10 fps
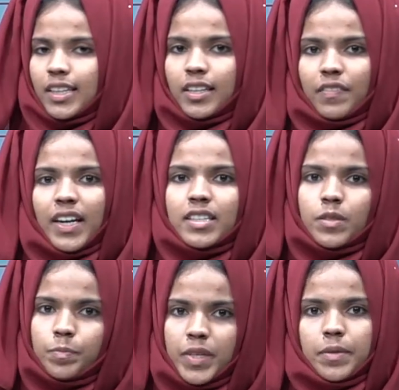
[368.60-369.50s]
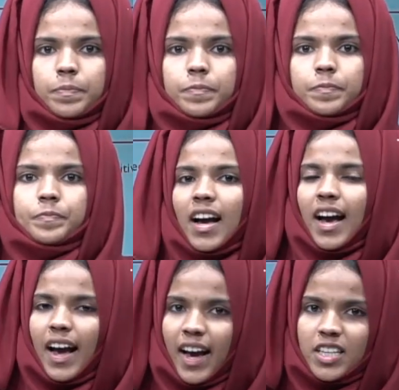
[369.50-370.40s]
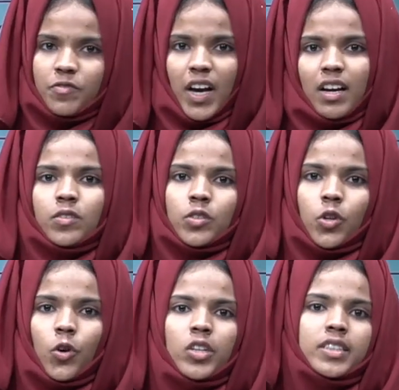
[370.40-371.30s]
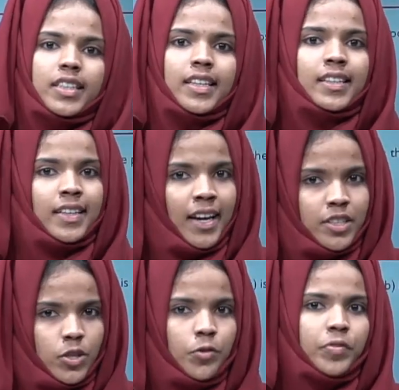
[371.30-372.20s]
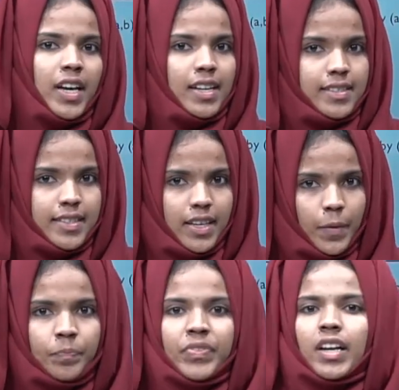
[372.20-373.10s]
divides B. As we have told in the case of LCM,